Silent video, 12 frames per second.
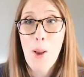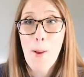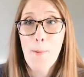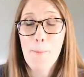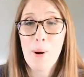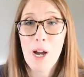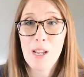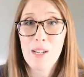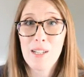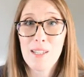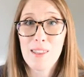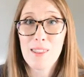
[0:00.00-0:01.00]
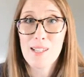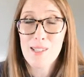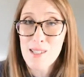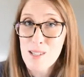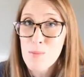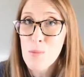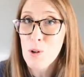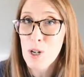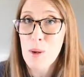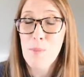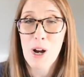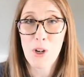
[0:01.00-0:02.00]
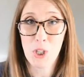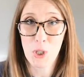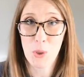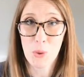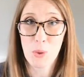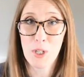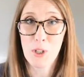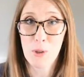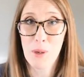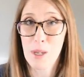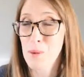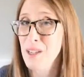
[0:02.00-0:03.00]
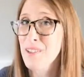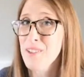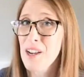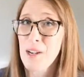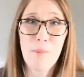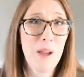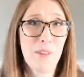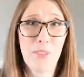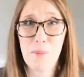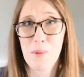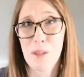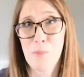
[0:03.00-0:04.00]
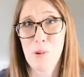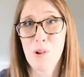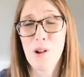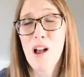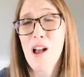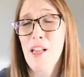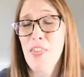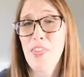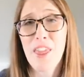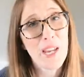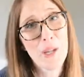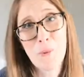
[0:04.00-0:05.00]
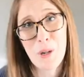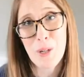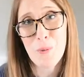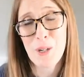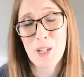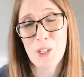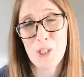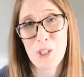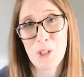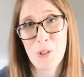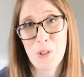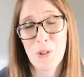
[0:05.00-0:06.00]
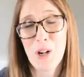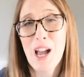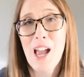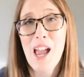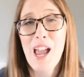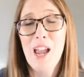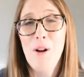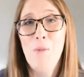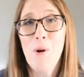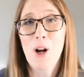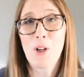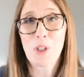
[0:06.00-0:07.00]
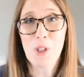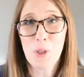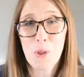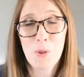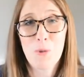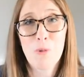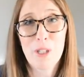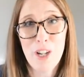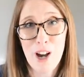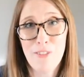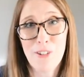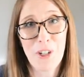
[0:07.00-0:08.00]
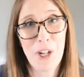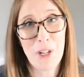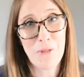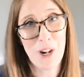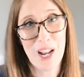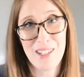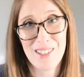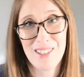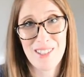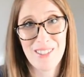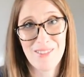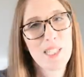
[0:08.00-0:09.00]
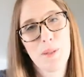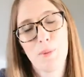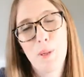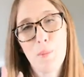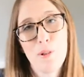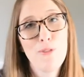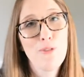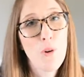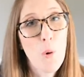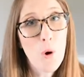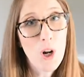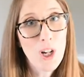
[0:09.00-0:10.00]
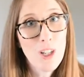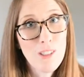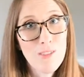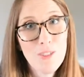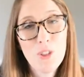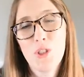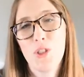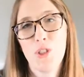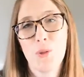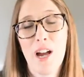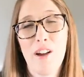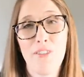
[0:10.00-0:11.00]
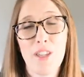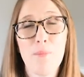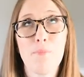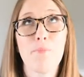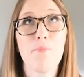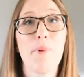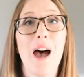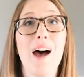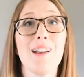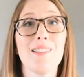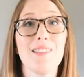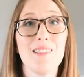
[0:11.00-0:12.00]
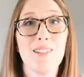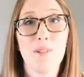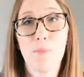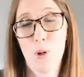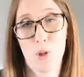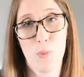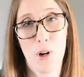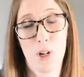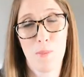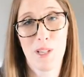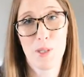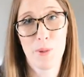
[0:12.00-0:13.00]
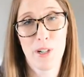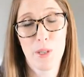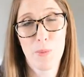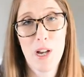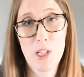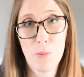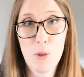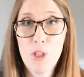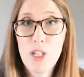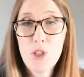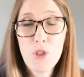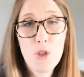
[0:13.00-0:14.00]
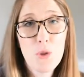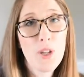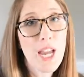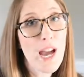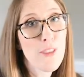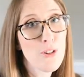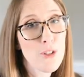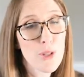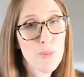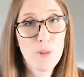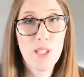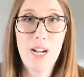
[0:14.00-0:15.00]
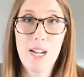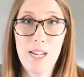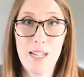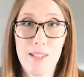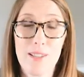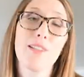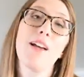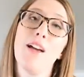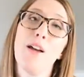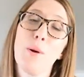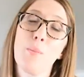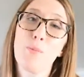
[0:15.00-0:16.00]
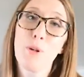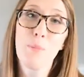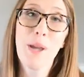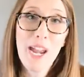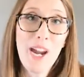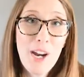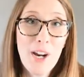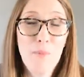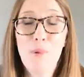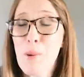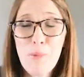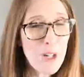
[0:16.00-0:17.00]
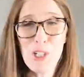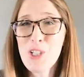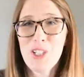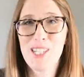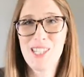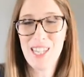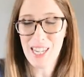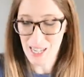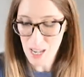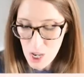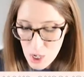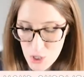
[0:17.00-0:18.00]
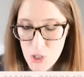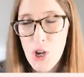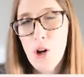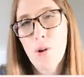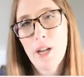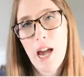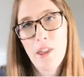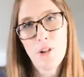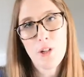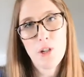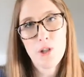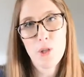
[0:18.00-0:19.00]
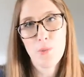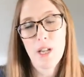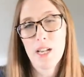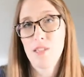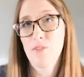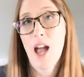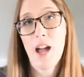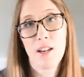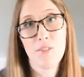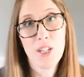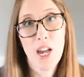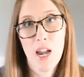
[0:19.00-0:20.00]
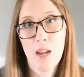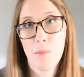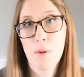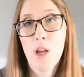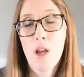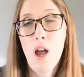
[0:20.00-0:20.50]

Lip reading: But this is more about you and your baby and not about the people. They can wait a week or two while you recover and rest. Tip number 4, to have the best postpartum experience possible is to gather supplies. Preparation is key. So gather your supplies ahead of time.